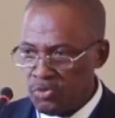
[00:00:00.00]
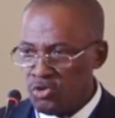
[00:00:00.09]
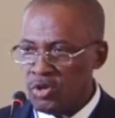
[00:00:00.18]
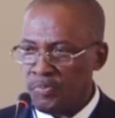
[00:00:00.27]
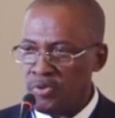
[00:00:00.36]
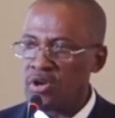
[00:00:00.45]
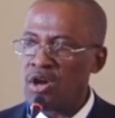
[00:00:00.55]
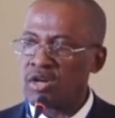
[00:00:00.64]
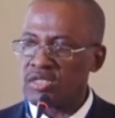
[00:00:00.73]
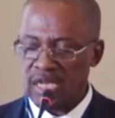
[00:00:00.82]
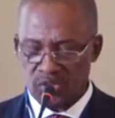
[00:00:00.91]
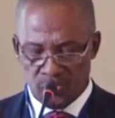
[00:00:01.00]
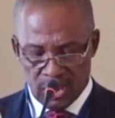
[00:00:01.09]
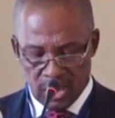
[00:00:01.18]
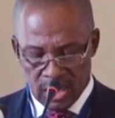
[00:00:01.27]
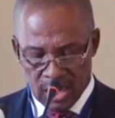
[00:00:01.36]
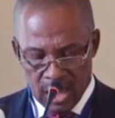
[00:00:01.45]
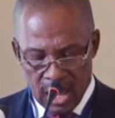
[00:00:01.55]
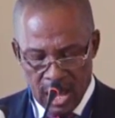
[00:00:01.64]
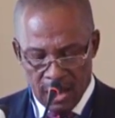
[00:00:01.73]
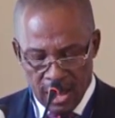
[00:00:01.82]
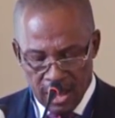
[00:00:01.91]
newer products as we
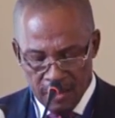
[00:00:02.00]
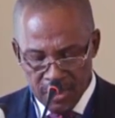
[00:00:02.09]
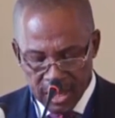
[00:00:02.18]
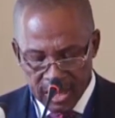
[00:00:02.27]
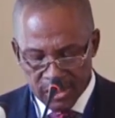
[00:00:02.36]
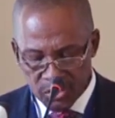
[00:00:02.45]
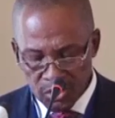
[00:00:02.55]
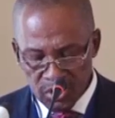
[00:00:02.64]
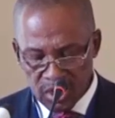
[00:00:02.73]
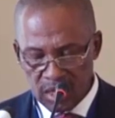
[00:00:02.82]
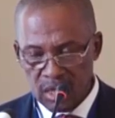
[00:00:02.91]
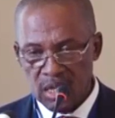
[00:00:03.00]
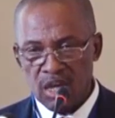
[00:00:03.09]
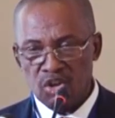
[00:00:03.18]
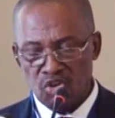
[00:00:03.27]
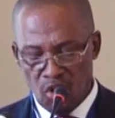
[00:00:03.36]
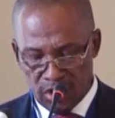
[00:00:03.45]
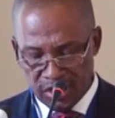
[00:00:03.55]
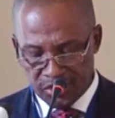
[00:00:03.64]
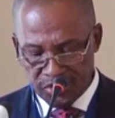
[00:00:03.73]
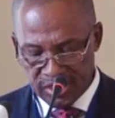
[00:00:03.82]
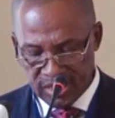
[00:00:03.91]
begin to look at
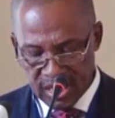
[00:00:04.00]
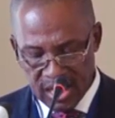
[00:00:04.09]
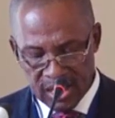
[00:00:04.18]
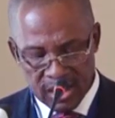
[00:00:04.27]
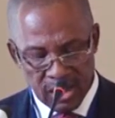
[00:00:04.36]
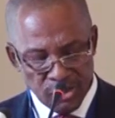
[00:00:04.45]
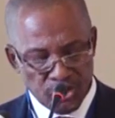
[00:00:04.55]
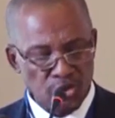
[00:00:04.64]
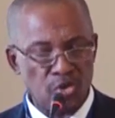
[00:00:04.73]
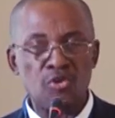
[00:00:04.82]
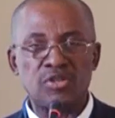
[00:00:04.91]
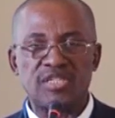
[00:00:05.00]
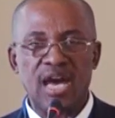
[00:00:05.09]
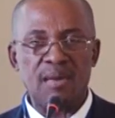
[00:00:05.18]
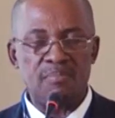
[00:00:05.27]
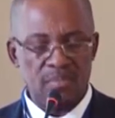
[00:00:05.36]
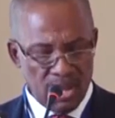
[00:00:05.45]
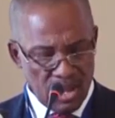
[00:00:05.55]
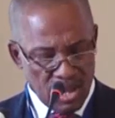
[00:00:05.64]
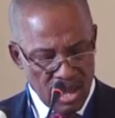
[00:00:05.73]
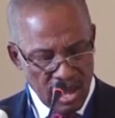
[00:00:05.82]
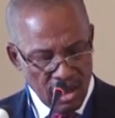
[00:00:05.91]
non-interest sukuk type
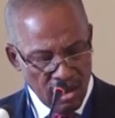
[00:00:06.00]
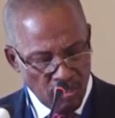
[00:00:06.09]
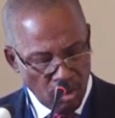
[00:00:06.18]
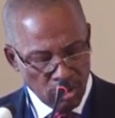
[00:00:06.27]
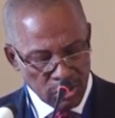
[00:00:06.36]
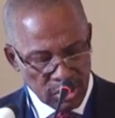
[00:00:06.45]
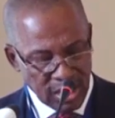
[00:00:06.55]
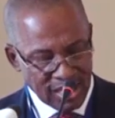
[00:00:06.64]
bonds